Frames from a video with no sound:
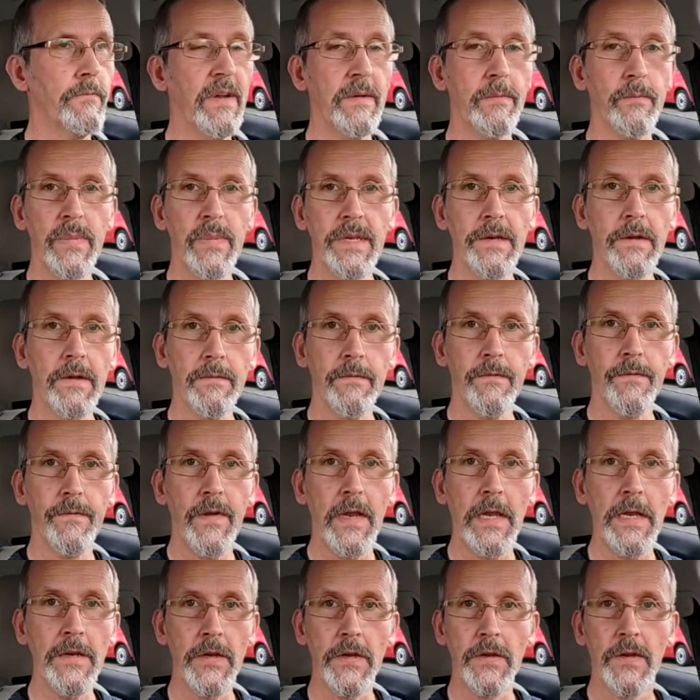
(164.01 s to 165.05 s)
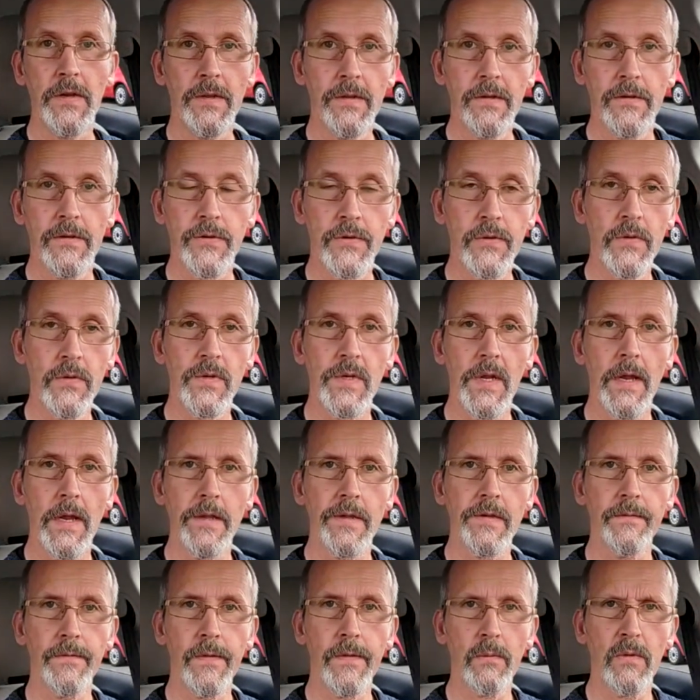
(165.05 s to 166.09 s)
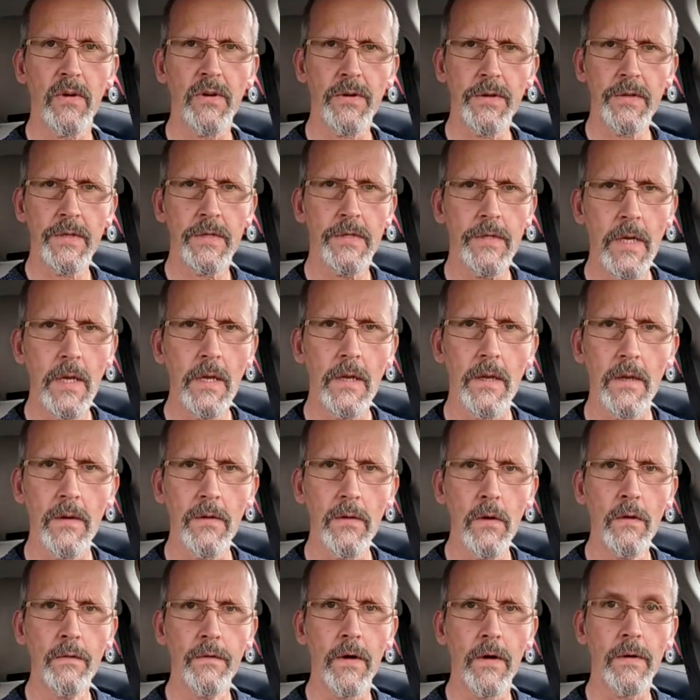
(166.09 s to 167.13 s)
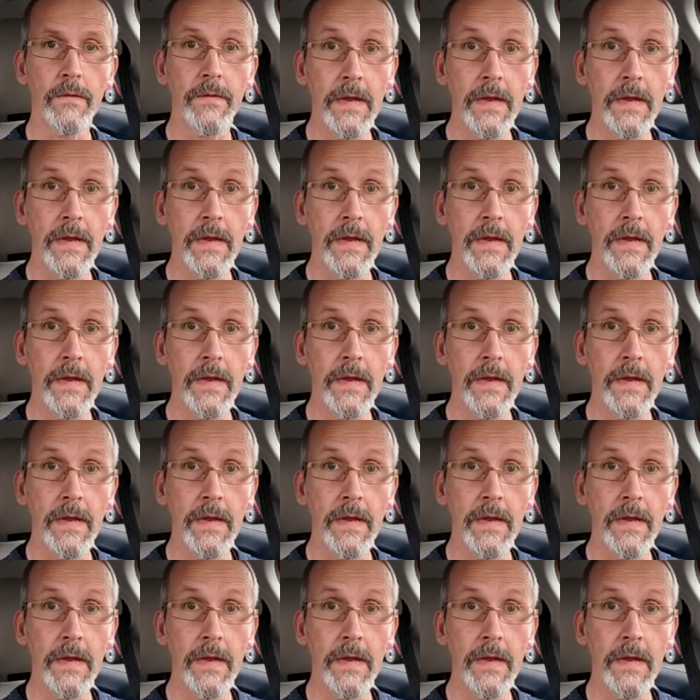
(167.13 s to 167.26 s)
We haven't been invaded in the true sense of the word and taken over.